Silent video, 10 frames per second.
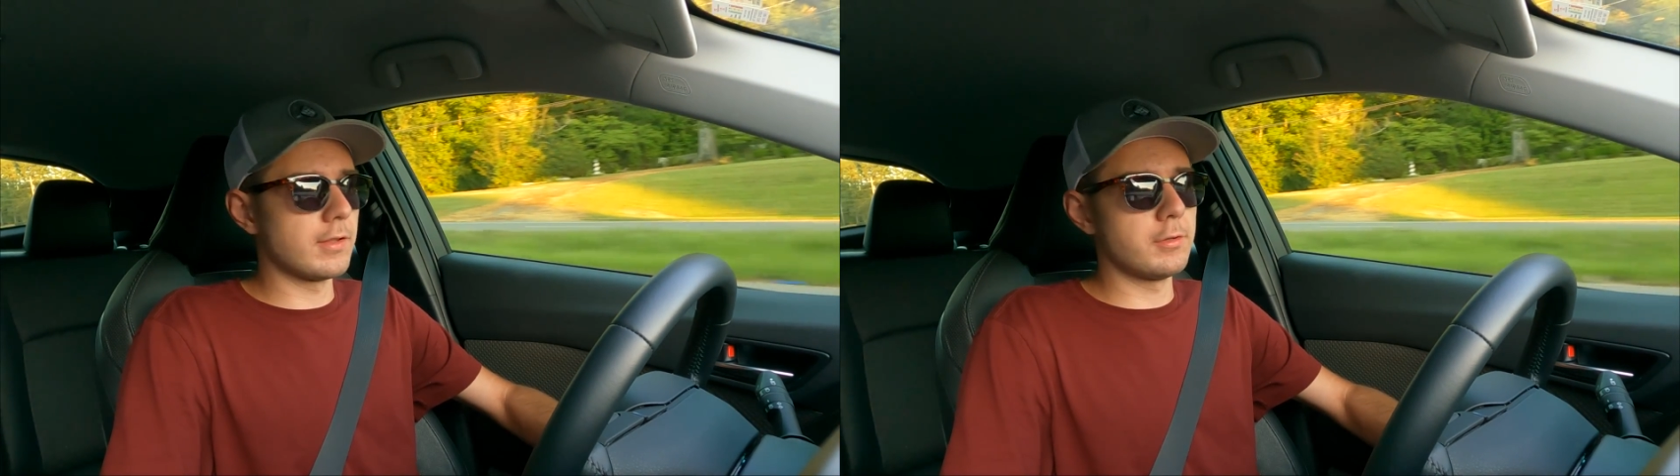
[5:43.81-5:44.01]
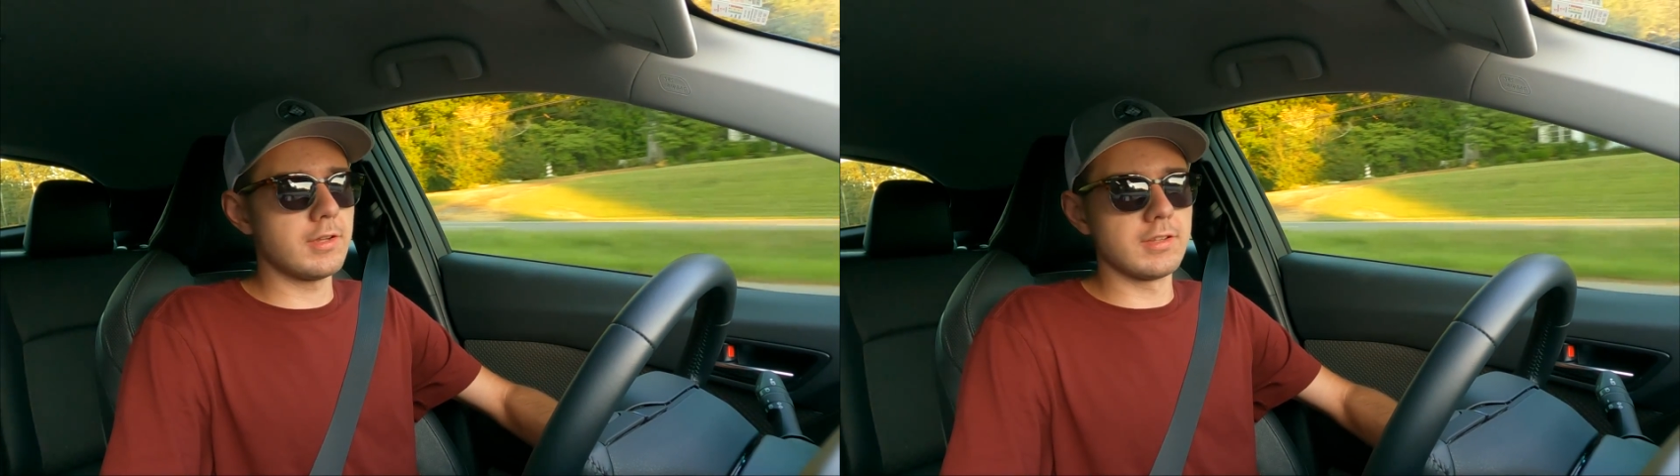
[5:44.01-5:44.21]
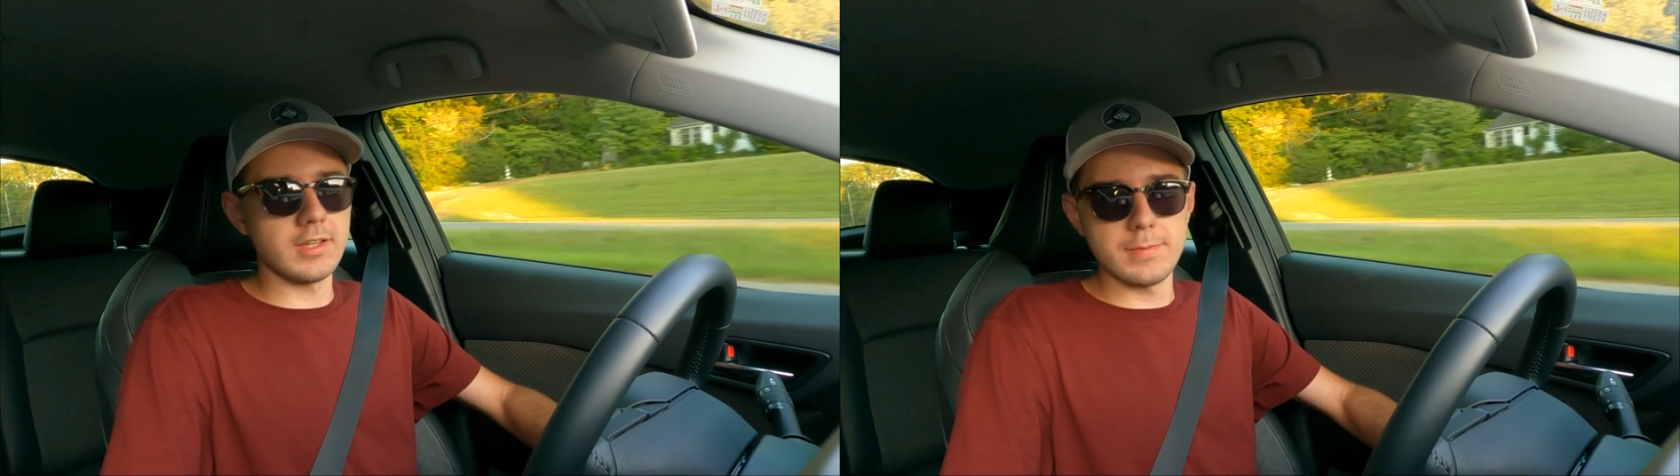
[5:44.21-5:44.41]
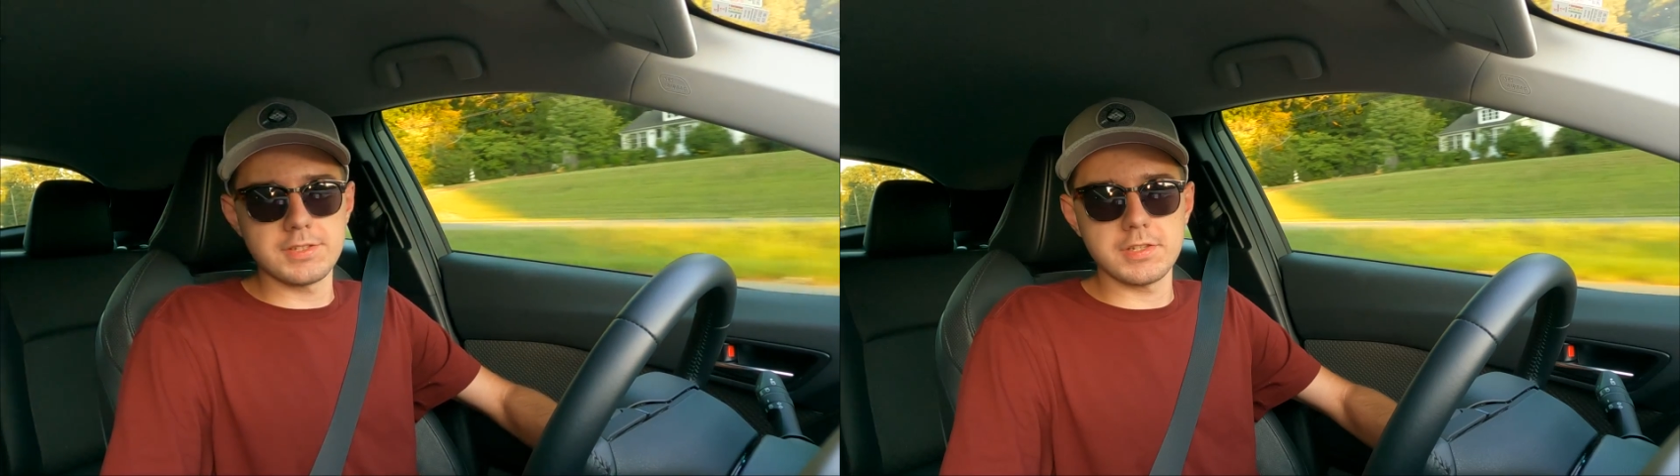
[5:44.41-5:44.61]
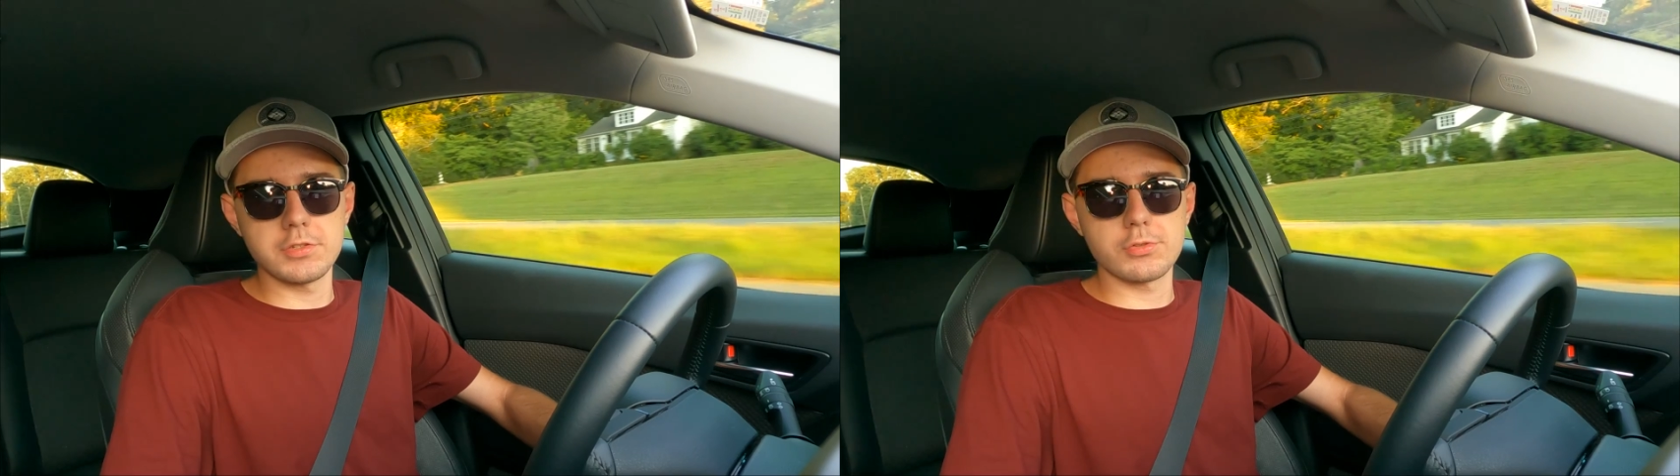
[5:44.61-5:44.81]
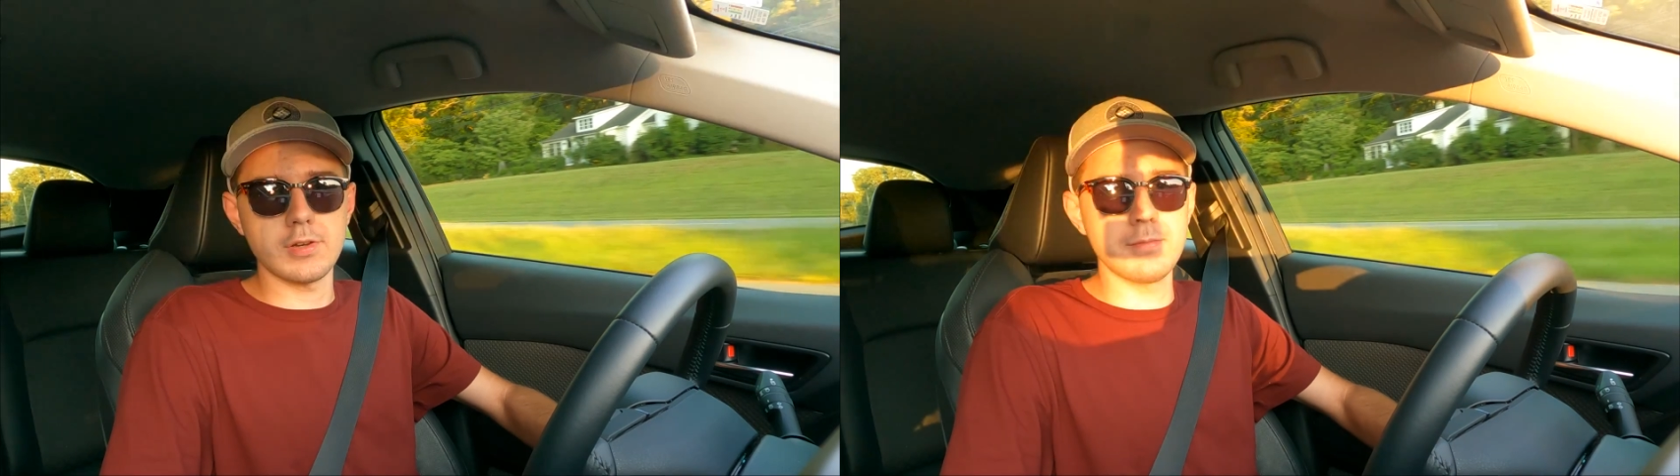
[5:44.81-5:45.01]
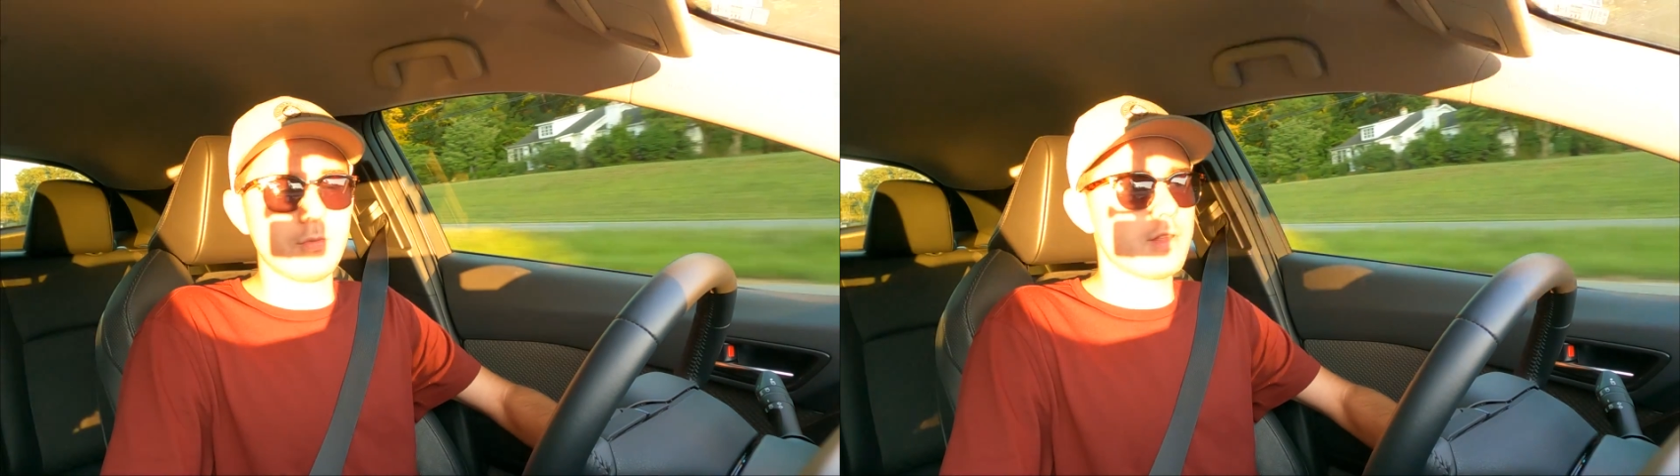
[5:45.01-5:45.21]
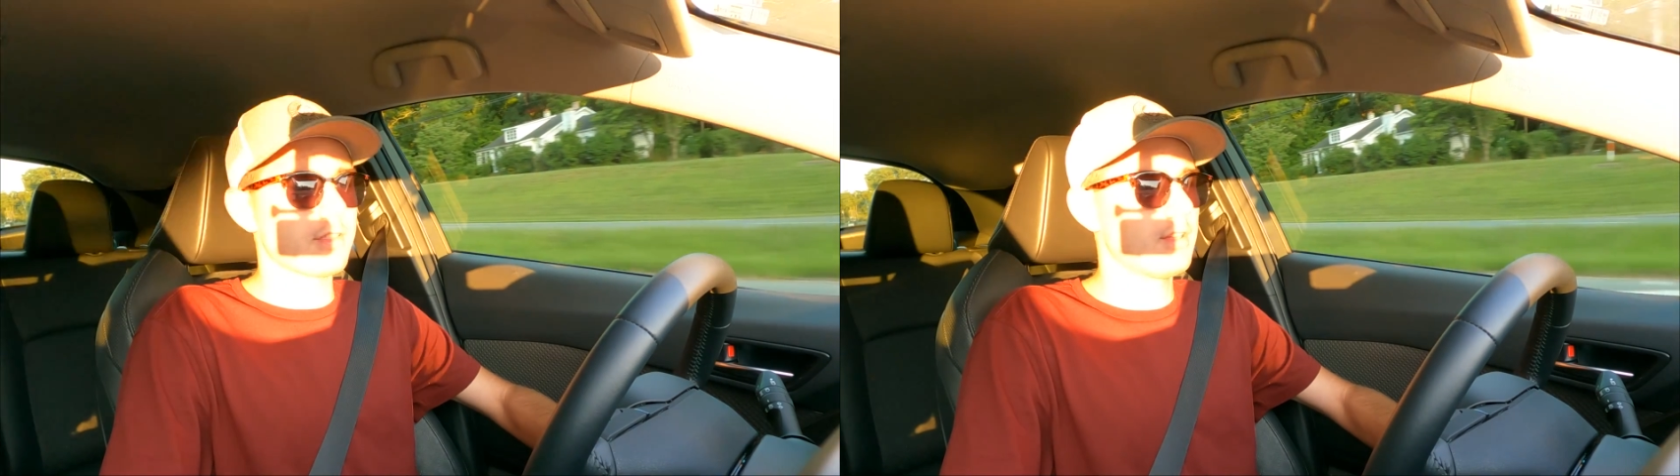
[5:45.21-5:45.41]
loaded limited
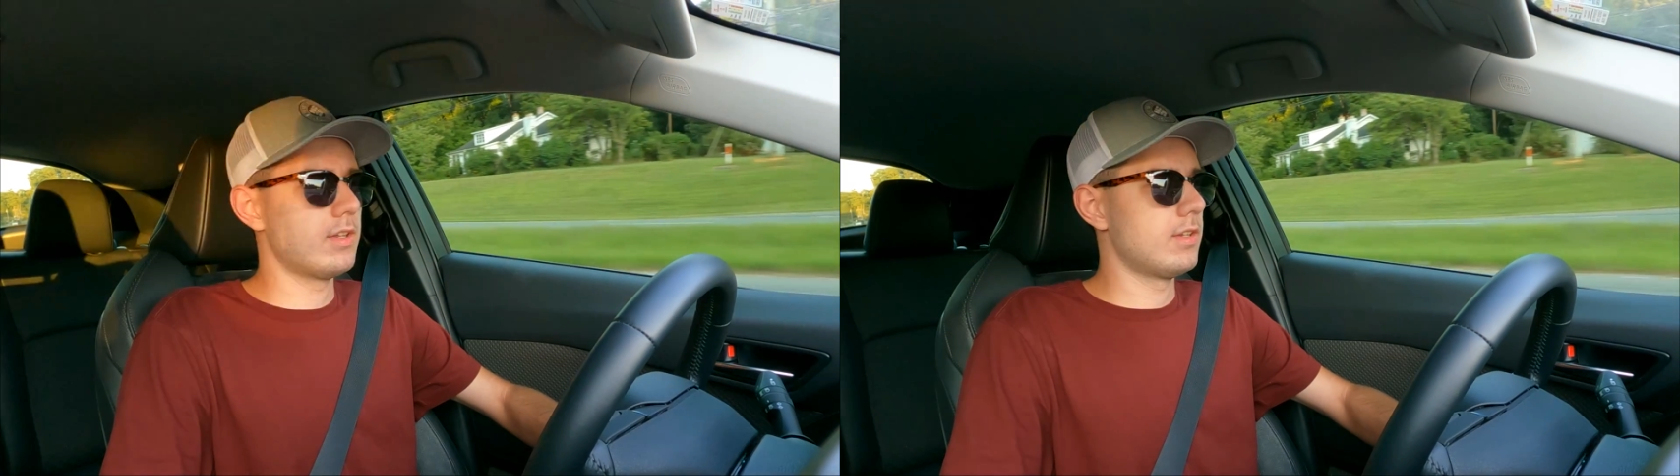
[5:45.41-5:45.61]
trim with